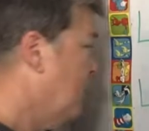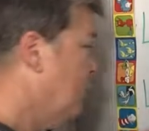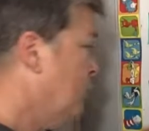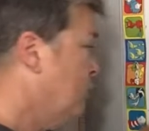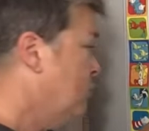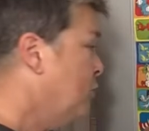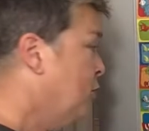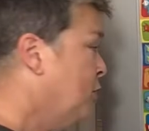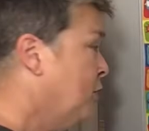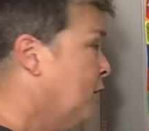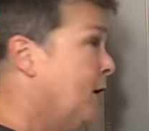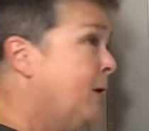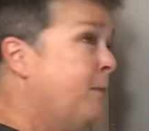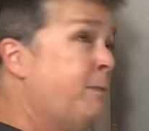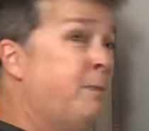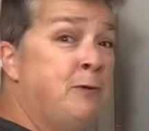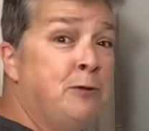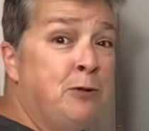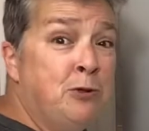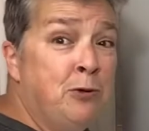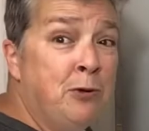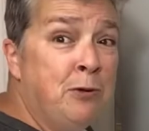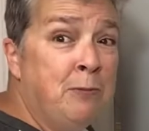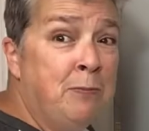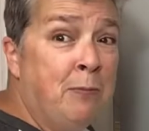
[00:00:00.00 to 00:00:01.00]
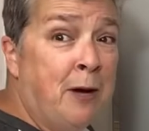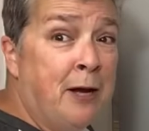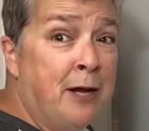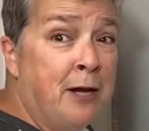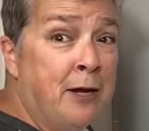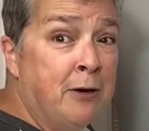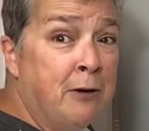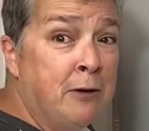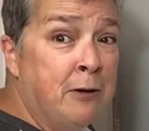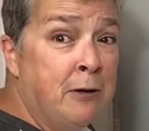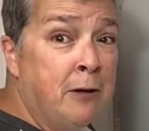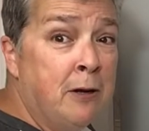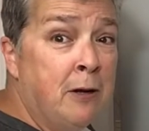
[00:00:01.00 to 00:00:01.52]
Look up, to
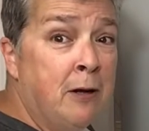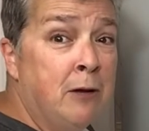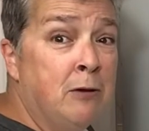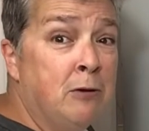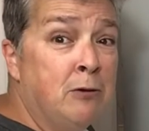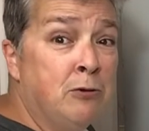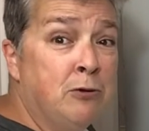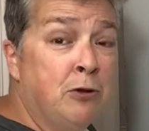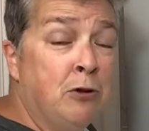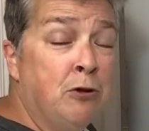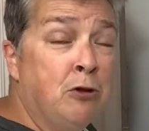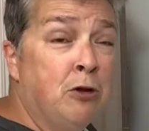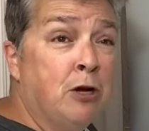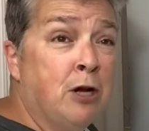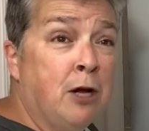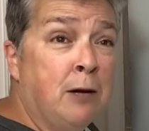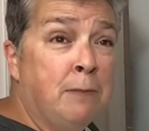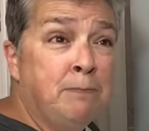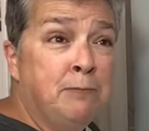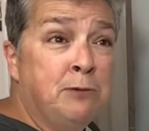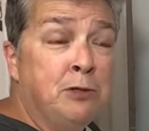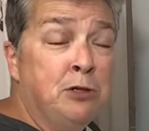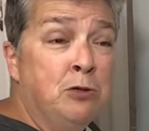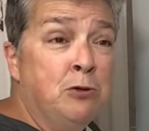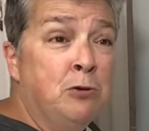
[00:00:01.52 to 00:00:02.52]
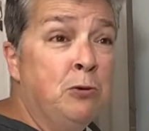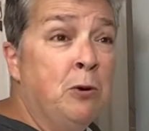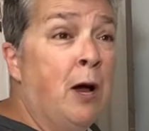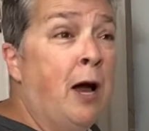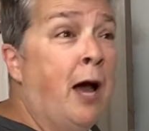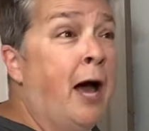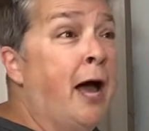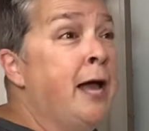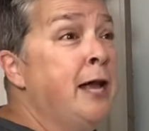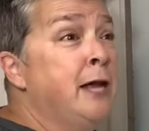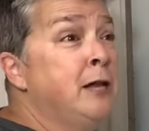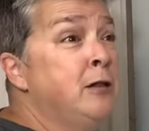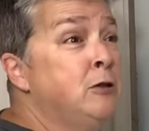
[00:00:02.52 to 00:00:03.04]
admire. Look up to,
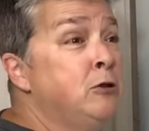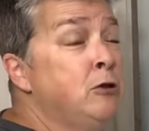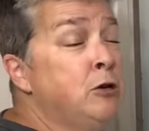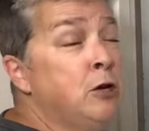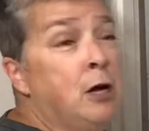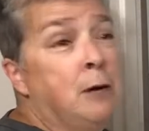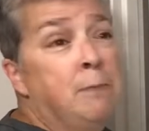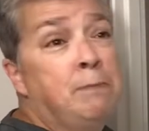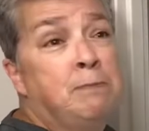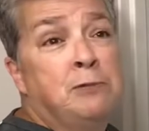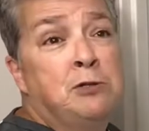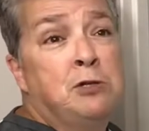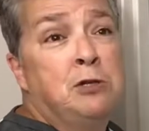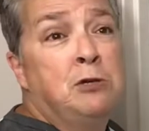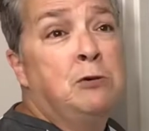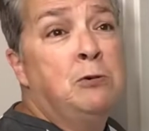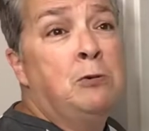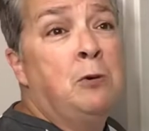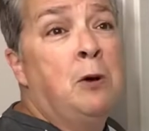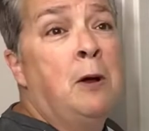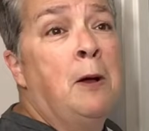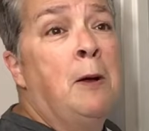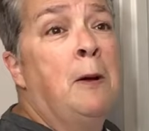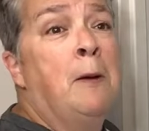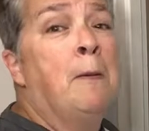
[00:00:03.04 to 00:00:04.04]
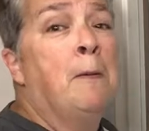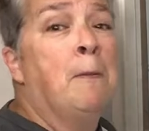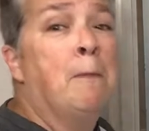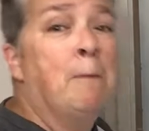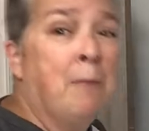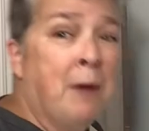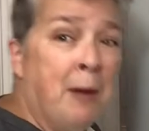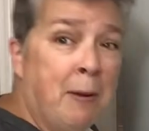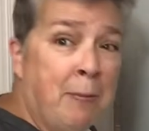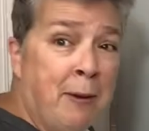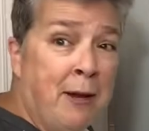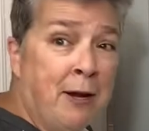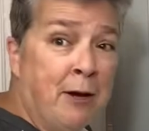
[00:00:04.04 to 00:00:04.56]
I look up to
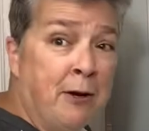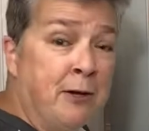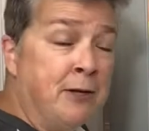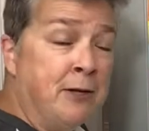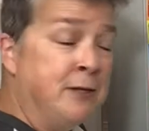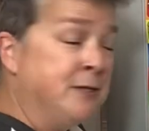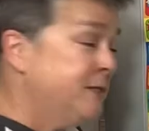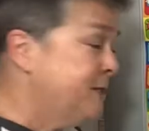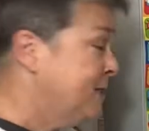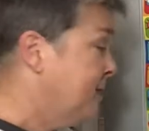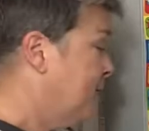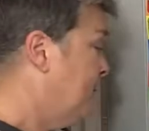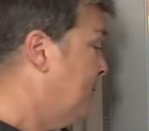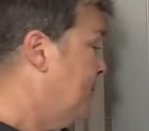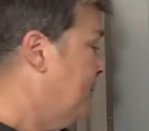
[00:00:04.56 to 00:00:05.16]
my parents.